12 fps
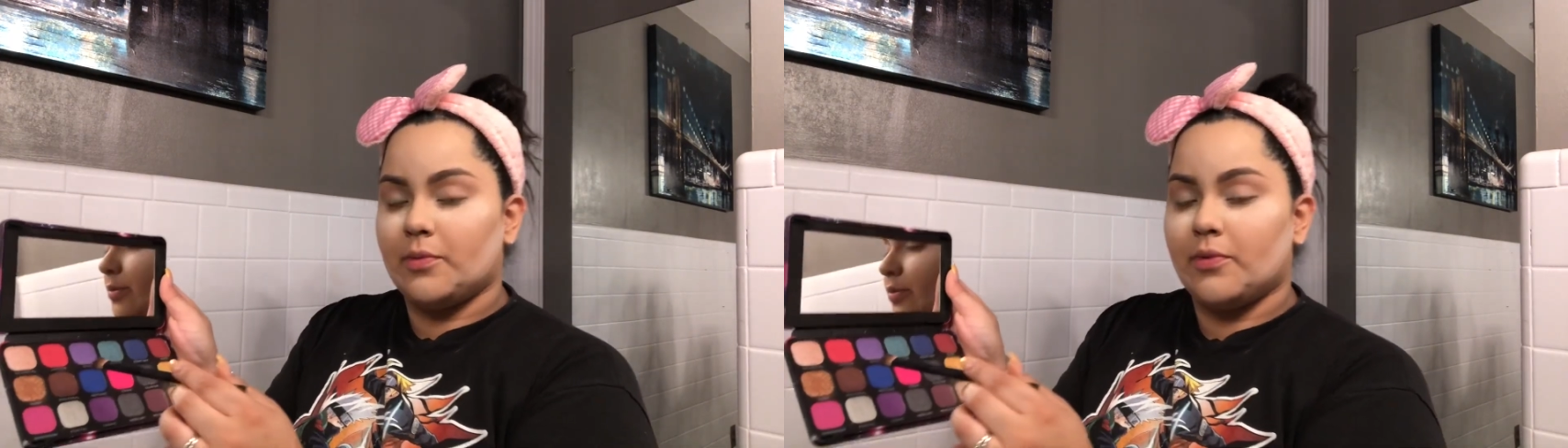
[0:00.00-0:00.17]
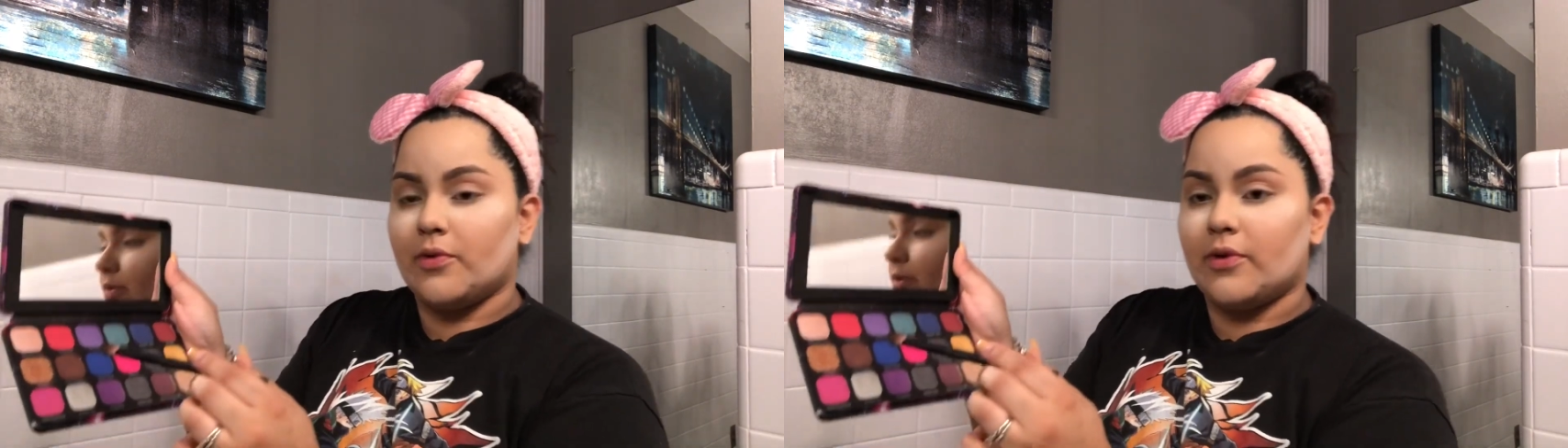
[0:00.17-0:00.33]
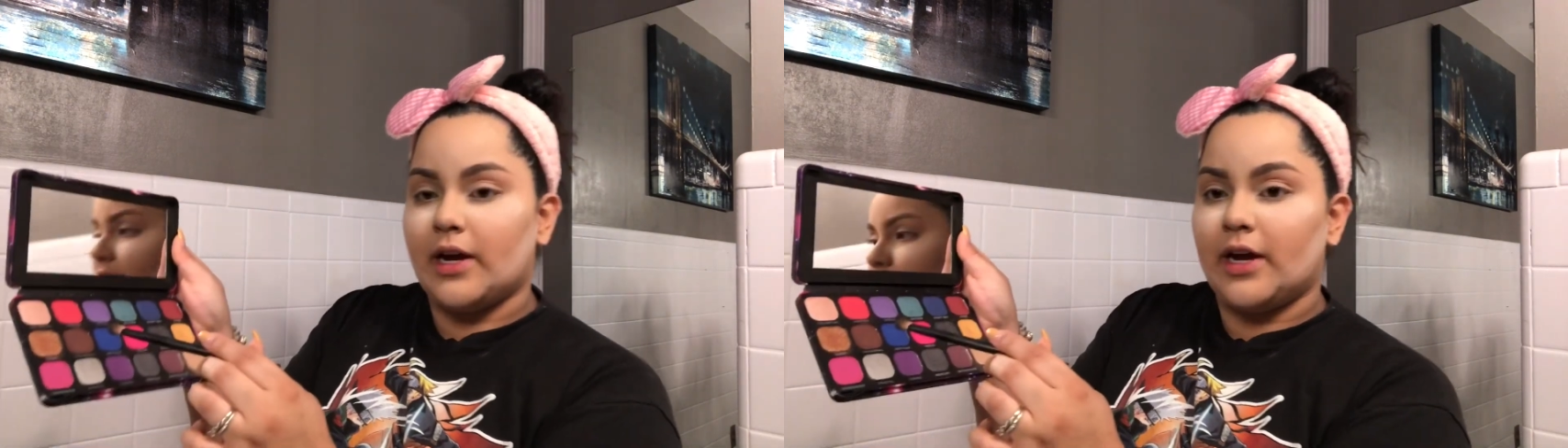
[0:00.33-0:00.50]

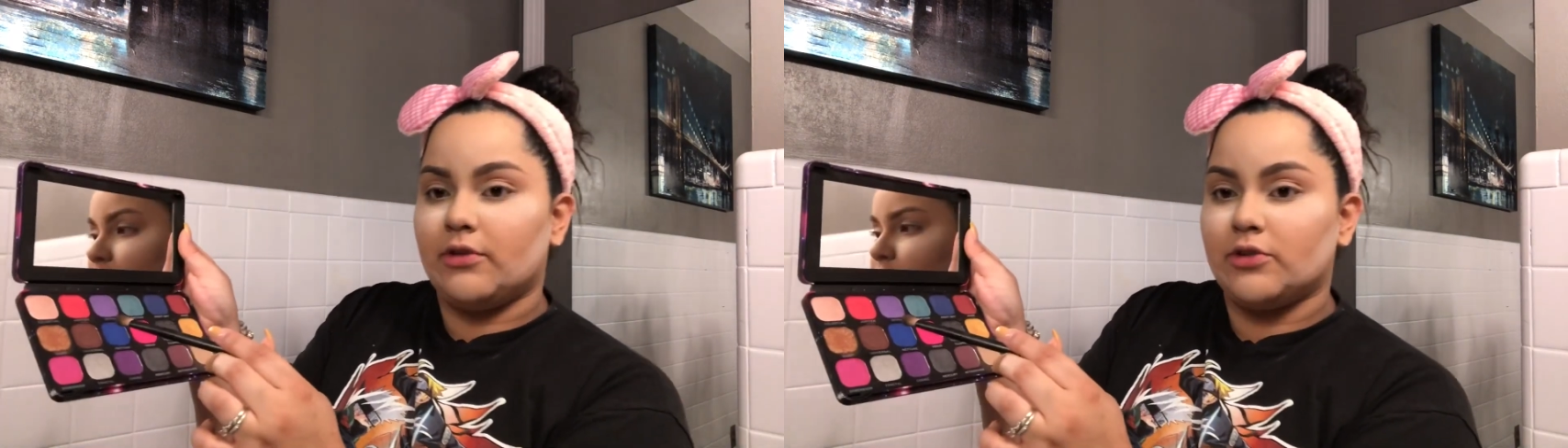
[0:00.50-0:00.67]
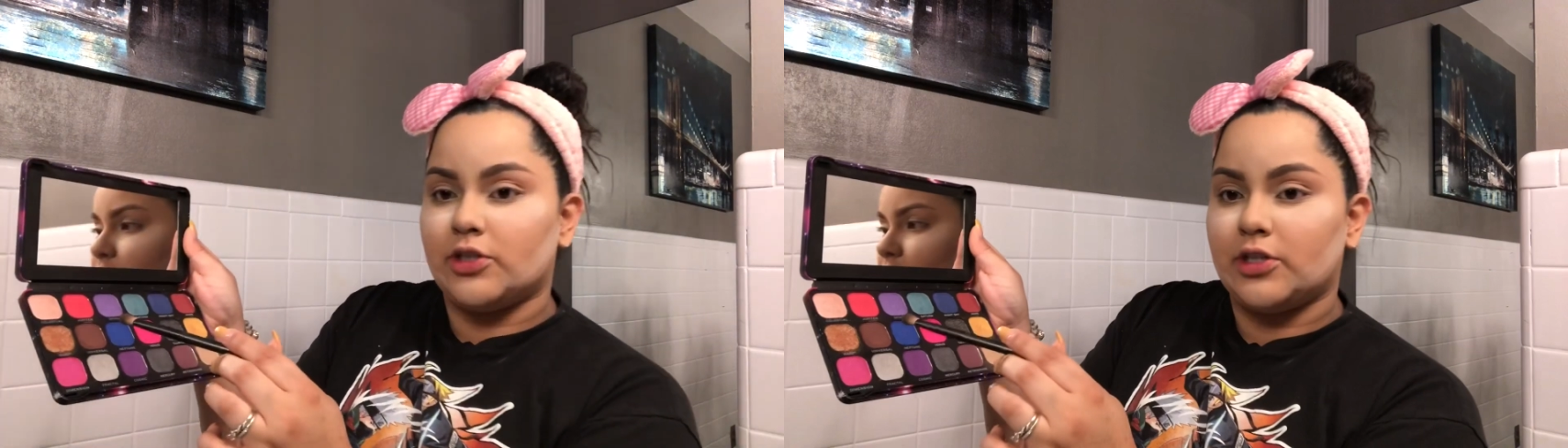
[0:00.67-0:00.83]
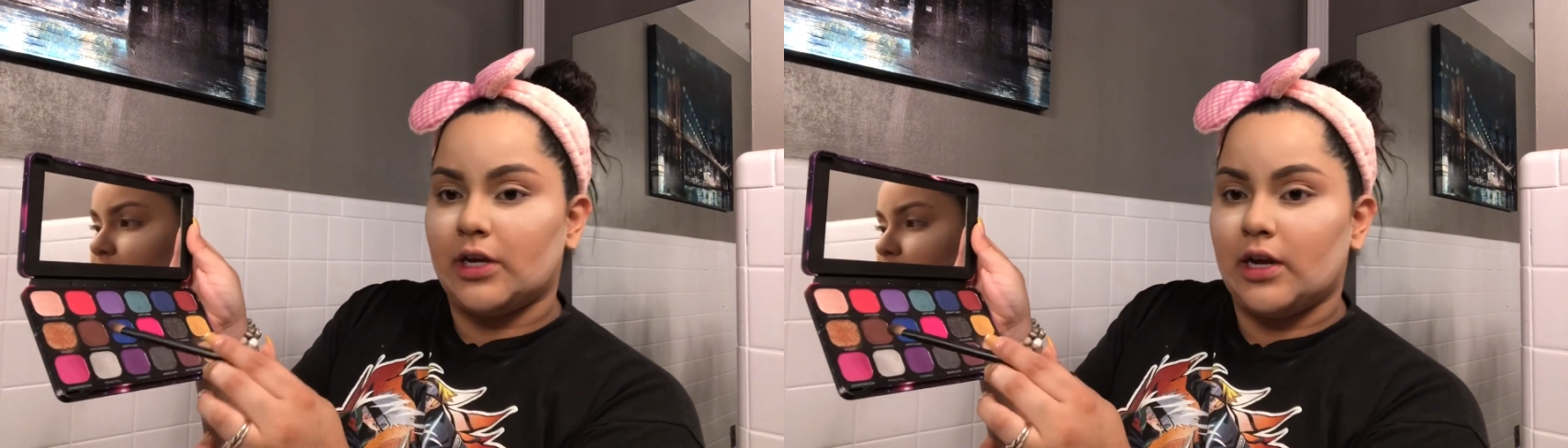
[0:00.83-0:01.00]
brown
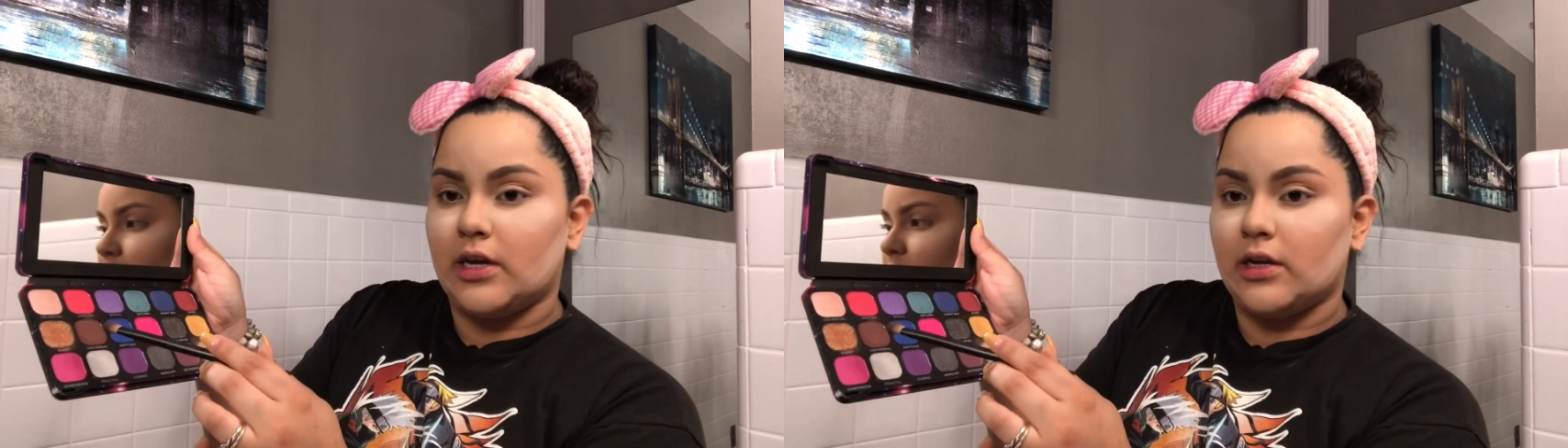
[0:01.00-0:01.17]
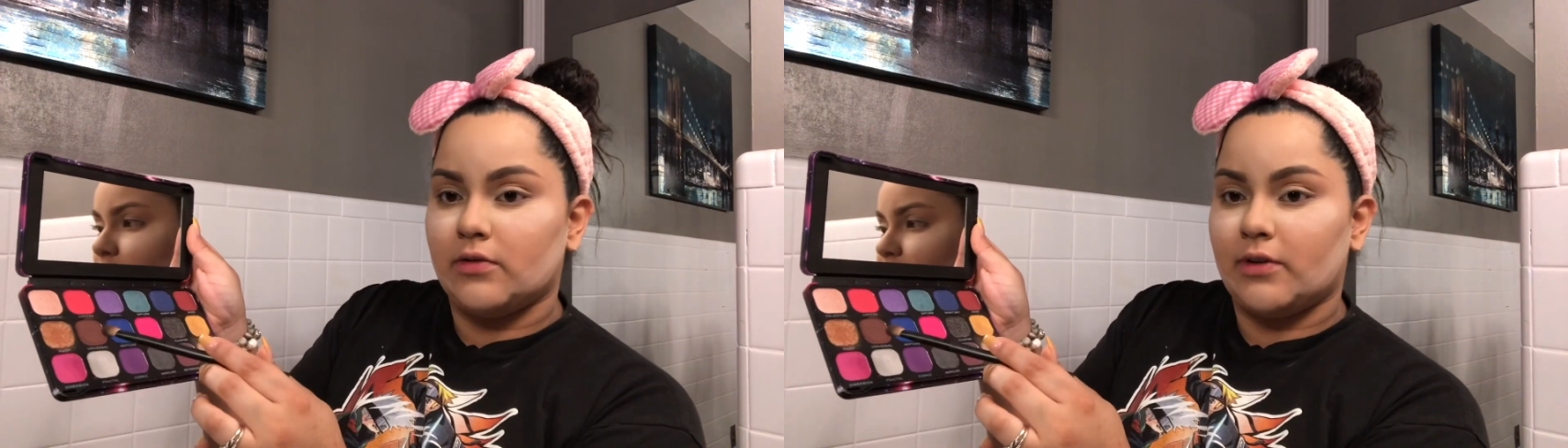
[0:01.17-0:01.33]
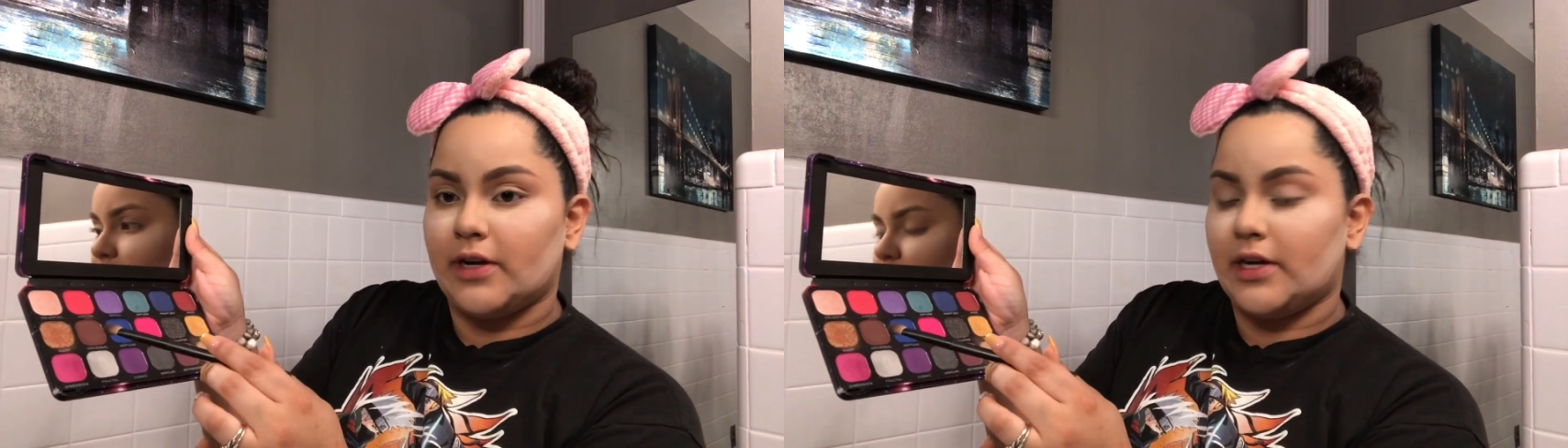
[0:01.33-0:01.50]
shade
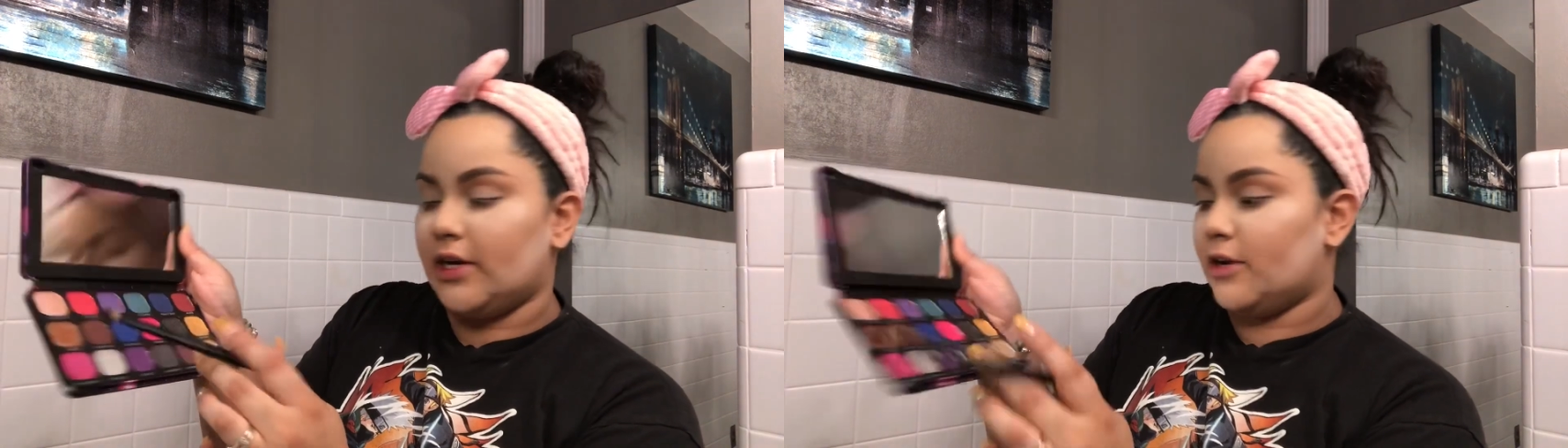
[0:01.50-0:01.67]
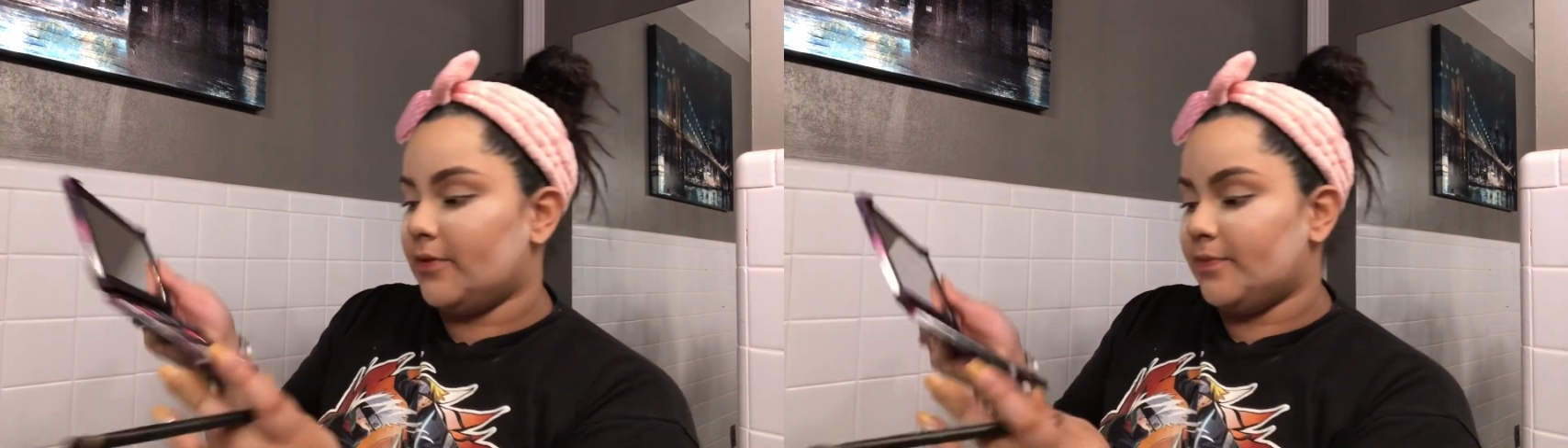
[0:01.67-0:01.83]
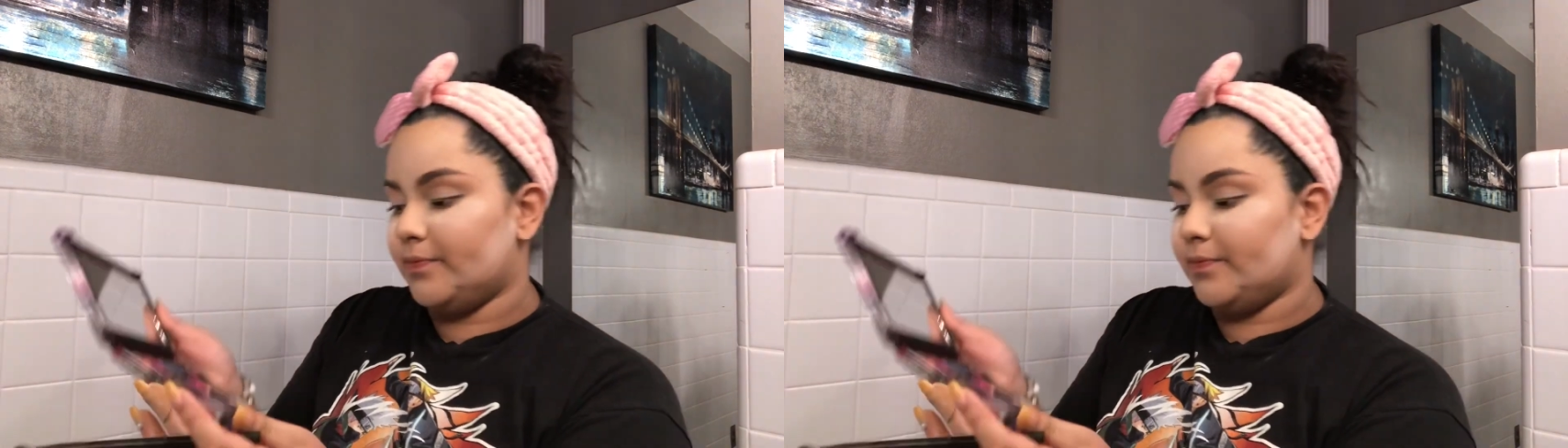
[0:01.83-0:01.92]
right here.